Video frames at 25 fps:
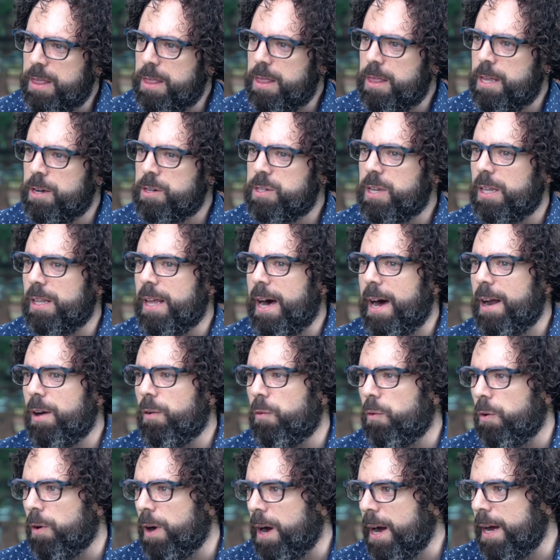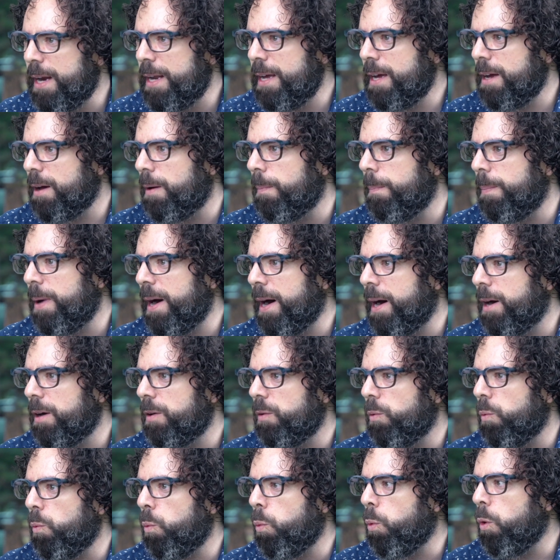There's a lot of writing
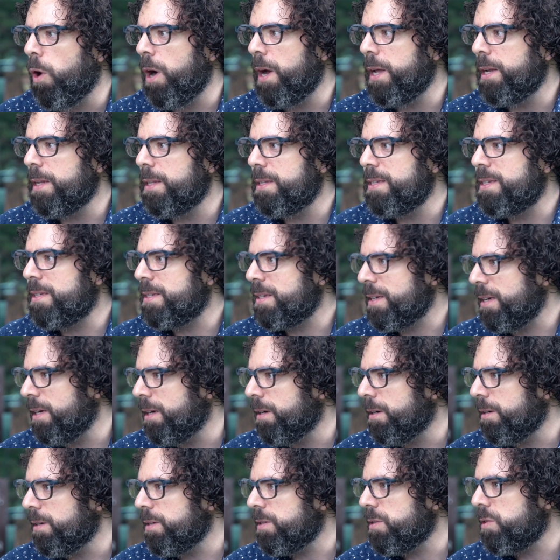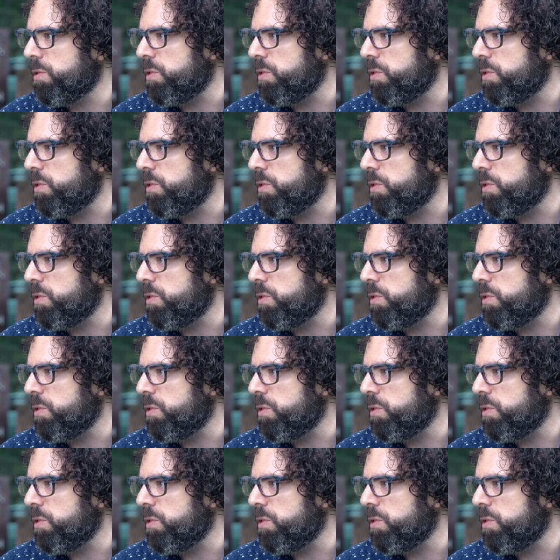about what skills